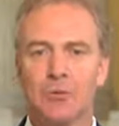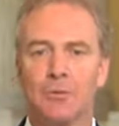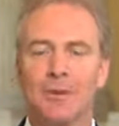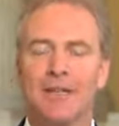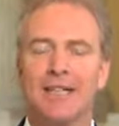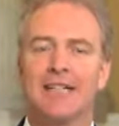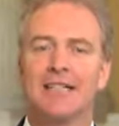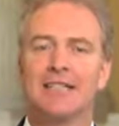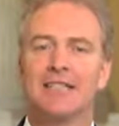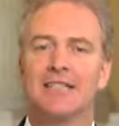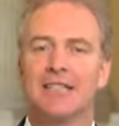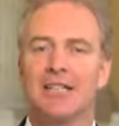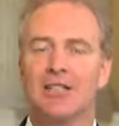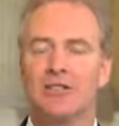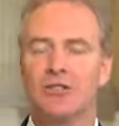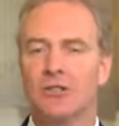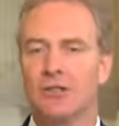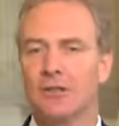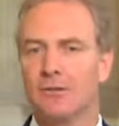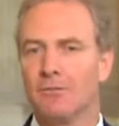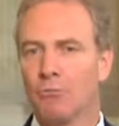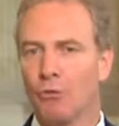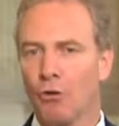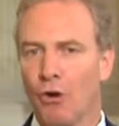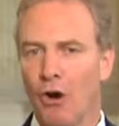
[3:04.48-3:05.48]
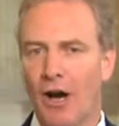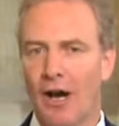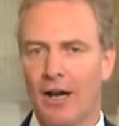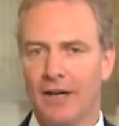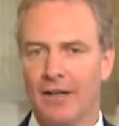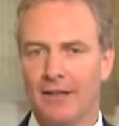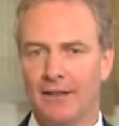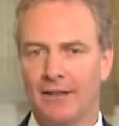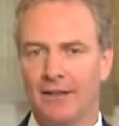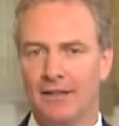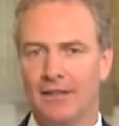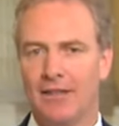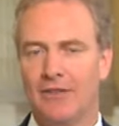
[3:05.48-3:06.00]
we continue to
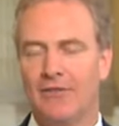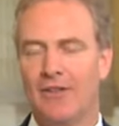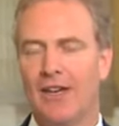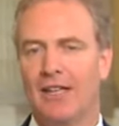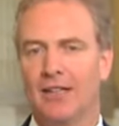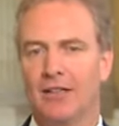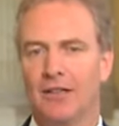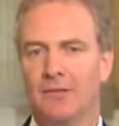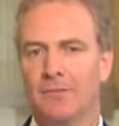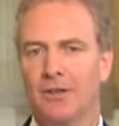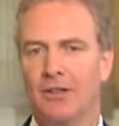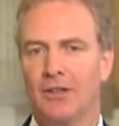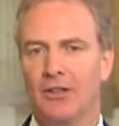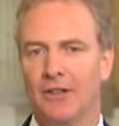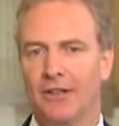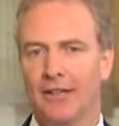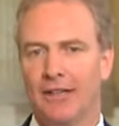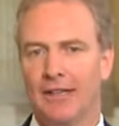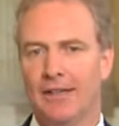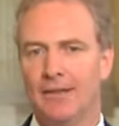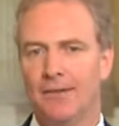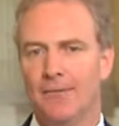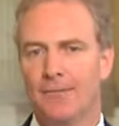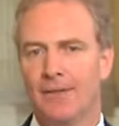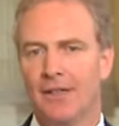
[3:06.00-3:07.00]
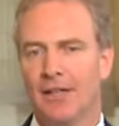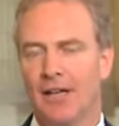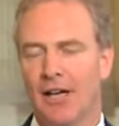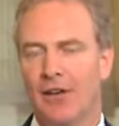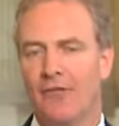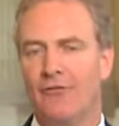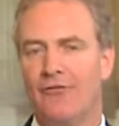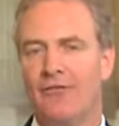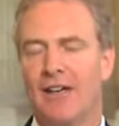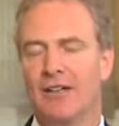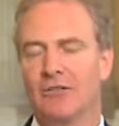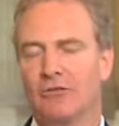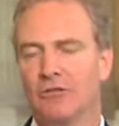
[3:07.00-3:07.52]
broaden the availability
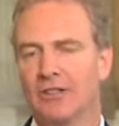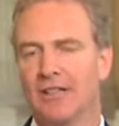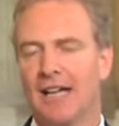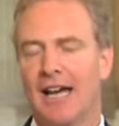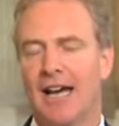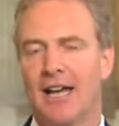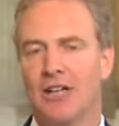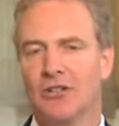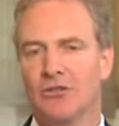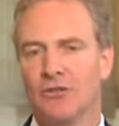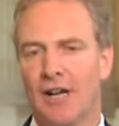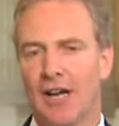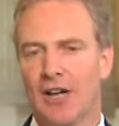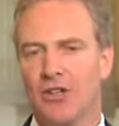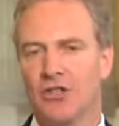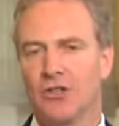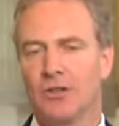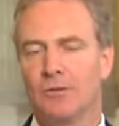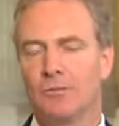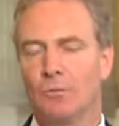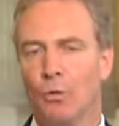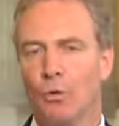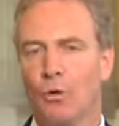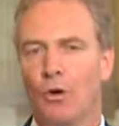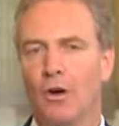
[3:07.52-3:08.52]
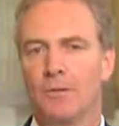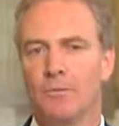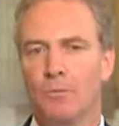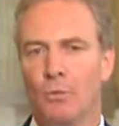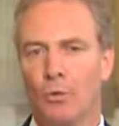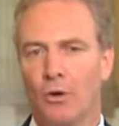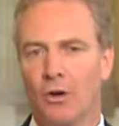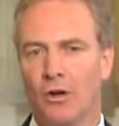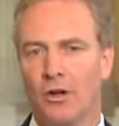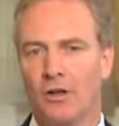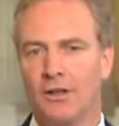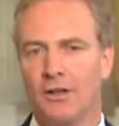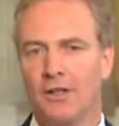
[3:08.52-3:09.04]
of federal contracts to more and
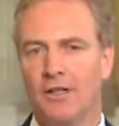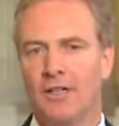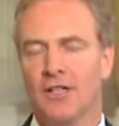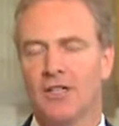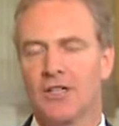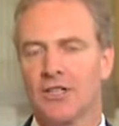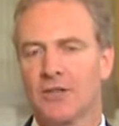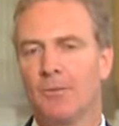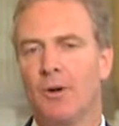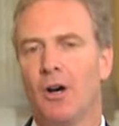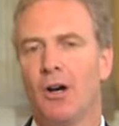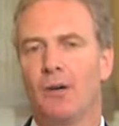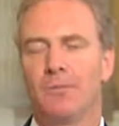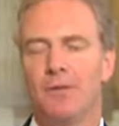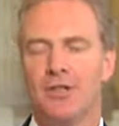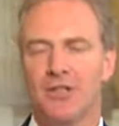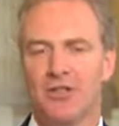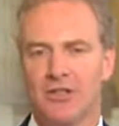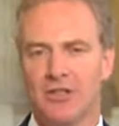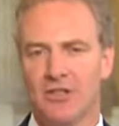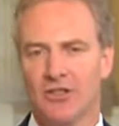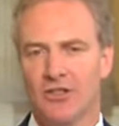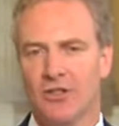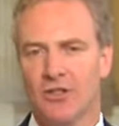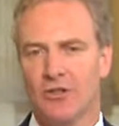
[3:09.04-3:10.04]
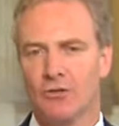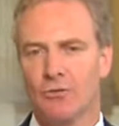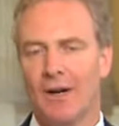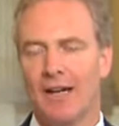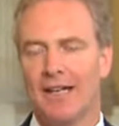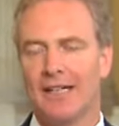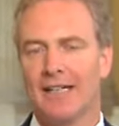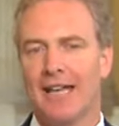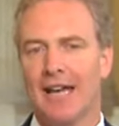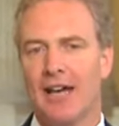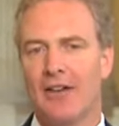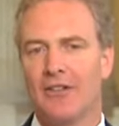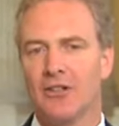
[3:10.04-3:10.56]
more small businesses.
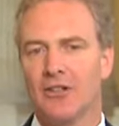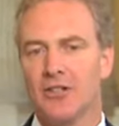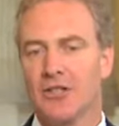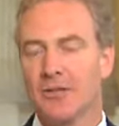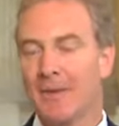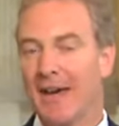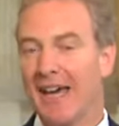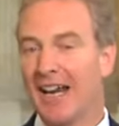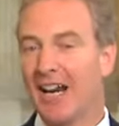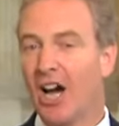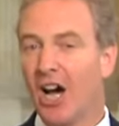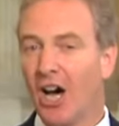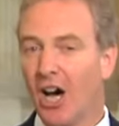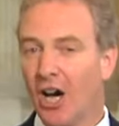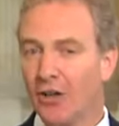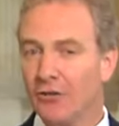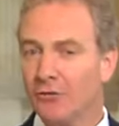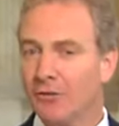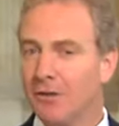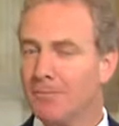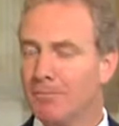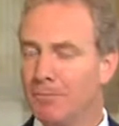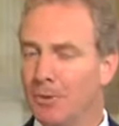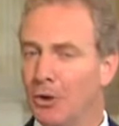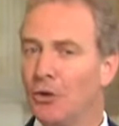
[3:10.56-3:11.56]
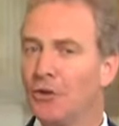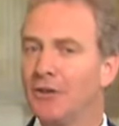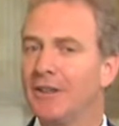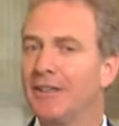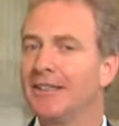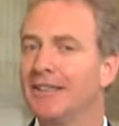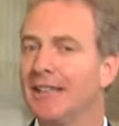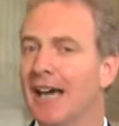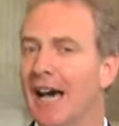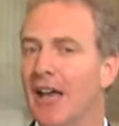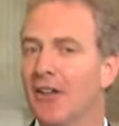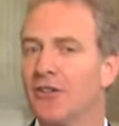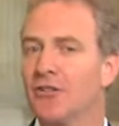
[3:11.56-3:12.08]
Right now there's about $100
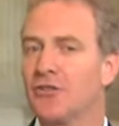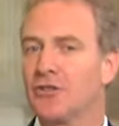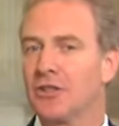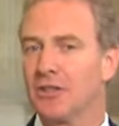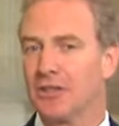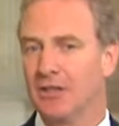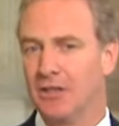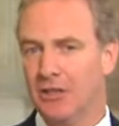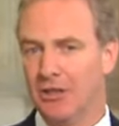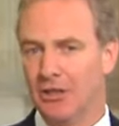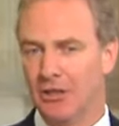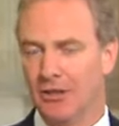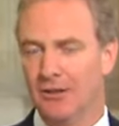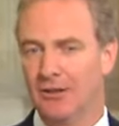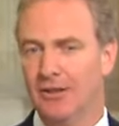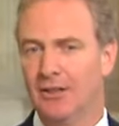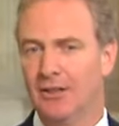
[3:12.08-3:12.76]
billion a year